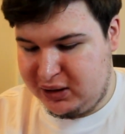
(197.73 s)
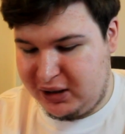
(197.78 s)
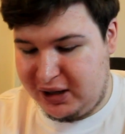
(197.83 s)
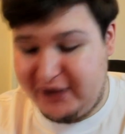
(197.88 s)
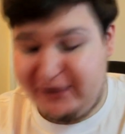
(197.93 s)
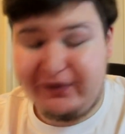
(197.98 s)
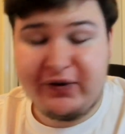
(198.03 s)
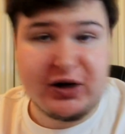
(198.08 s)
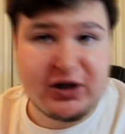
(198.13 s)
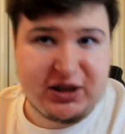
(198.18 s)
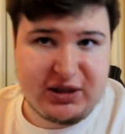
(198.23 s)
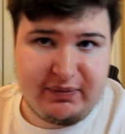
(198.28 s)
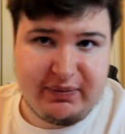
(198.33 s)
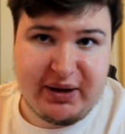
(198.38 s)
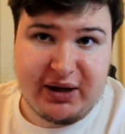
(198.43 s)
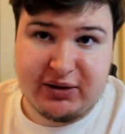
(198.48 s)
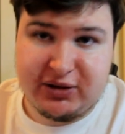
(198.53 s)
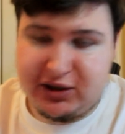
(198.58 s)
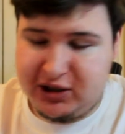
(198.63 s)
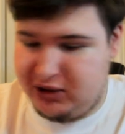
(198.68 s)

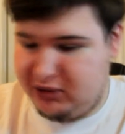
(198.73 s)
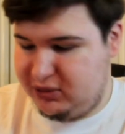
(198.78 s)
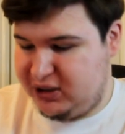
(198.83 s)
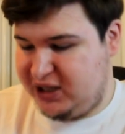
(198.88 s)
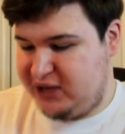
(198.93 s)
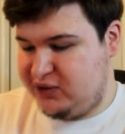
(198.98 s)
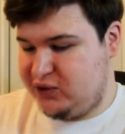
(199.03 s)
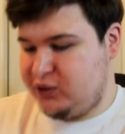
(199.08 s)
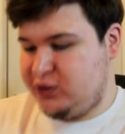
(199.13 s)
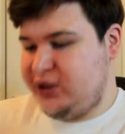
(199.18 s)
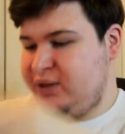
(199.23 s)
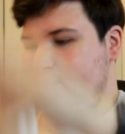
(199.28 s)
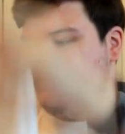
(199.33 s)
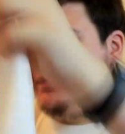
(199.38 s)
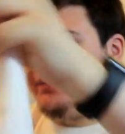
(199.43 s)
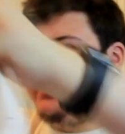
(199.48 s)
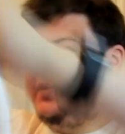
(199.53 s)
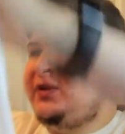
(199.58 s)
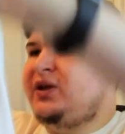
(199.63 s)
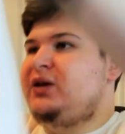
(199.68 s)
£13 in the UK, sorry.
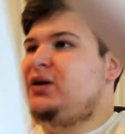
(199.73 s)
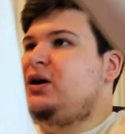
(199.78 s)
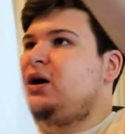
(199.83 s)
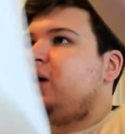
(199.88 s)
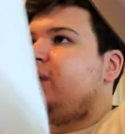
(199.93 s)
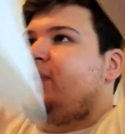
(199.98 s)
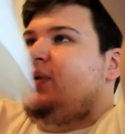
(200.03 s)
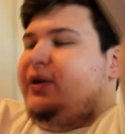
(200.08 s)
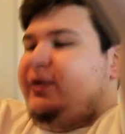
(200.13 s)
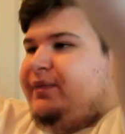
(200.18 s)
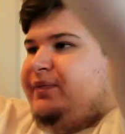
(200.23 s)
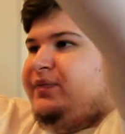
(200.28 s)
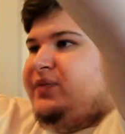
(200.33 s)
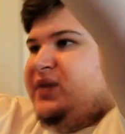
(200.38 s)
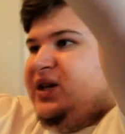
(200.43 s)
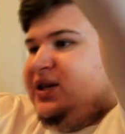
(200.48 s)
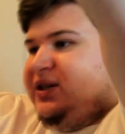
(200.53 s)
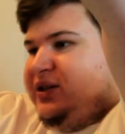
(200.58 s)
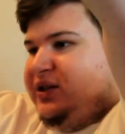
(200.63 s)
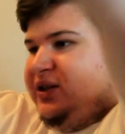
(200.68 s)
But
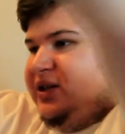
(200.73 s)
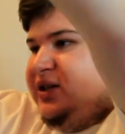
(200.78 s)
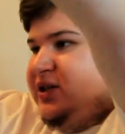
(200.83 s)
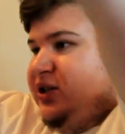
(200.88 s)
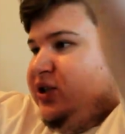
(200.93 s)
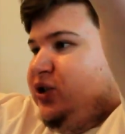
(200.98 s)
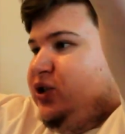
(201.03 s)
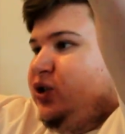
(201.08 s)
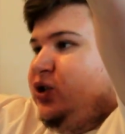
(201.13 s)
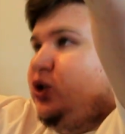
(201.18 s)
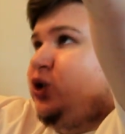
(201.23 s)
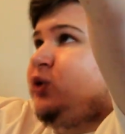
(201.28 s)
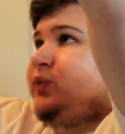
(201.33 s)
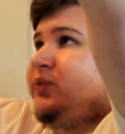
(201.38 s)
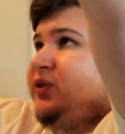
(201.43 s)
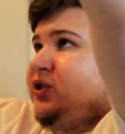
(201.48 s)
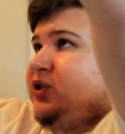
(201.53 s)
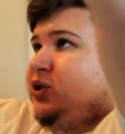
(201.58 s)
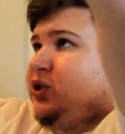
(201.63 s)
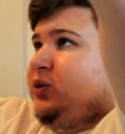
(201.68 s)
this is
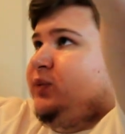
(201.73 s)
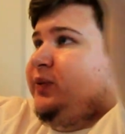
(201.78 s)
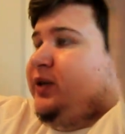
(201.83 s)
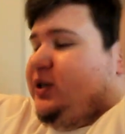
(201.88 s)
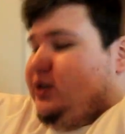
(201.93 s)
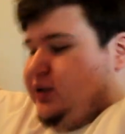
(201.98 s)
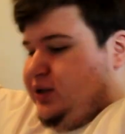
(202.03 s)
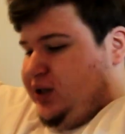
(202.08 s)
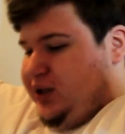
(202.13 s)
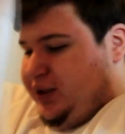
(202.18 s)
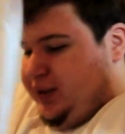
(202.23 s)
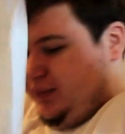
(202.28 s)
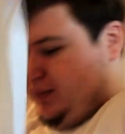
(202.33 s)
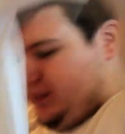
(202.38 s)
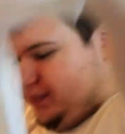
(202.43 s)
super clean.